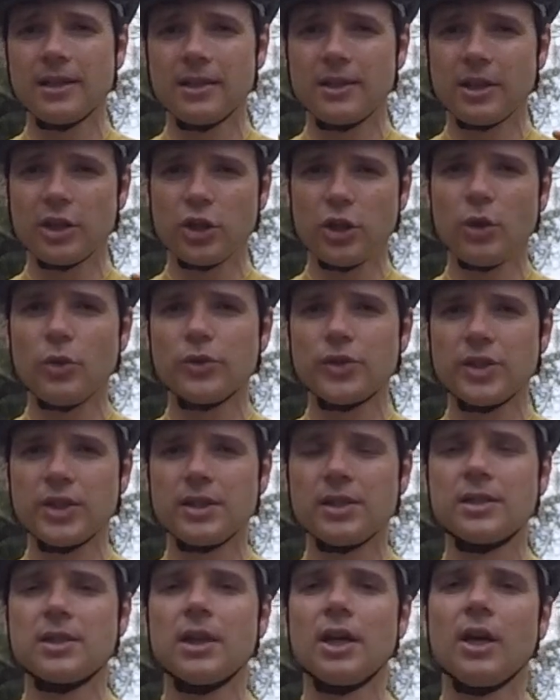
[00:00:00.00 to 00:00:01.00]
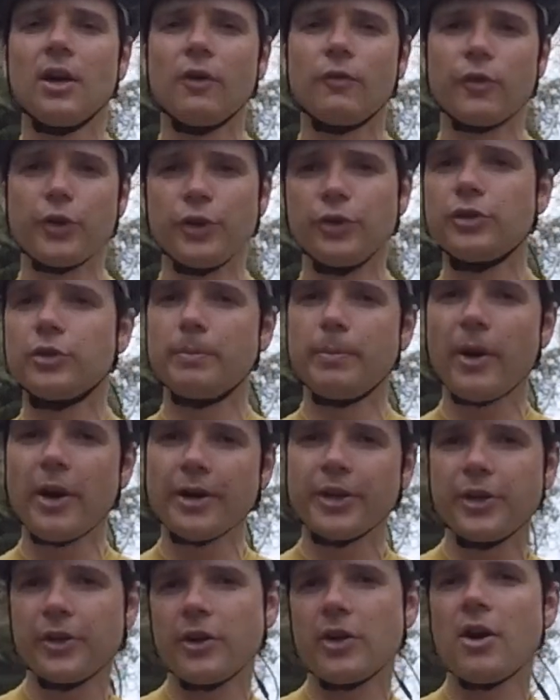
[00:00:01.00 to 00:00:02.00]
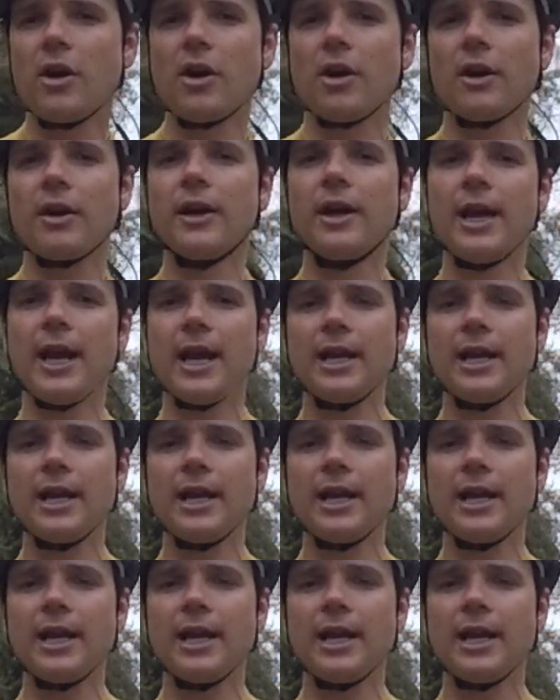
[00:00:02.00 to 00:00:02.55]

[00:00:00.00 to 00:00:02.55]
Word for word: the closest for you to park your car